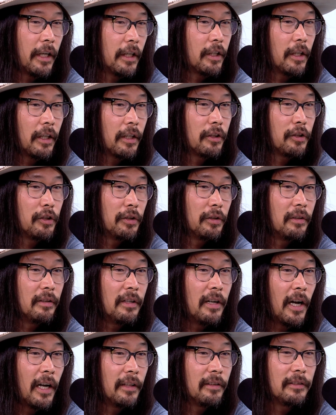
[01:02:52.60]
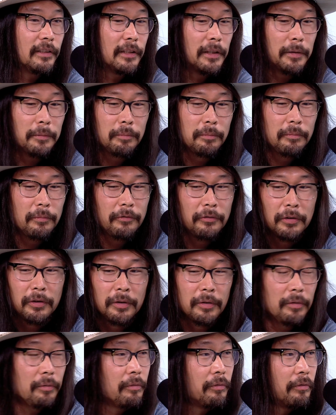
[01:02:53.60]
could not sit
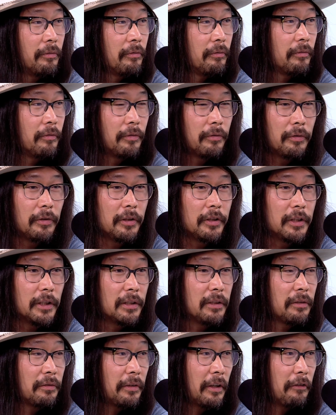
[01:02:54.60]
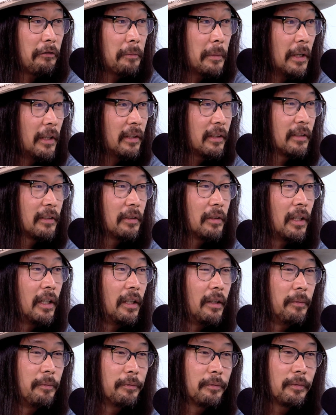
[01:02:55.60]
for just 5 minutes
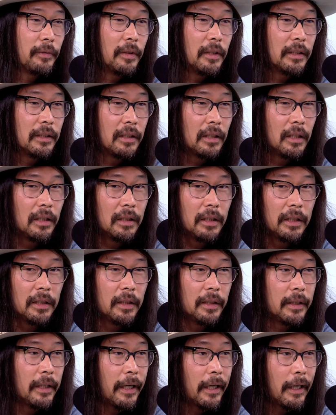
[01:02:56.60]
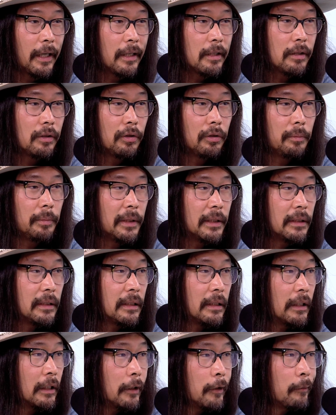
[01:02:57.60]
was Alila Diane, To Be
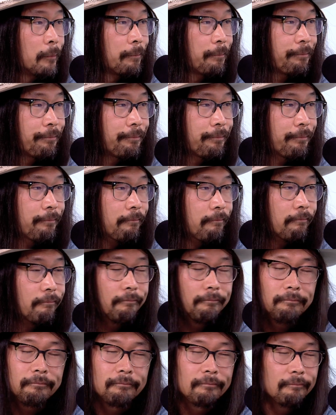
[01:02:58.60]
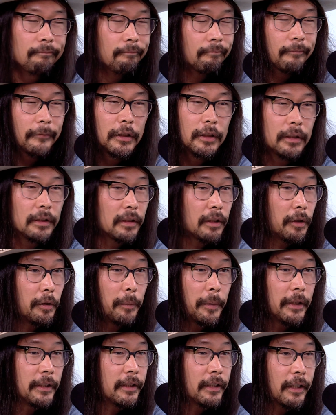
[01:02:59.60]
Still. Just an
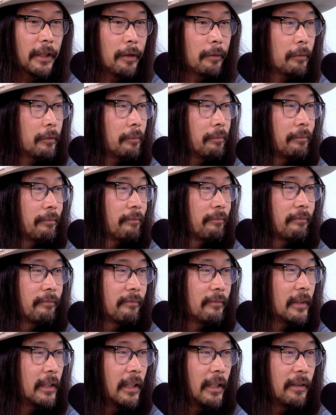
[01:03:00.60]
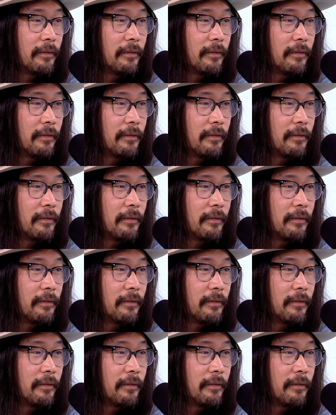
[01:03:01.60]
amazing album. Yeah.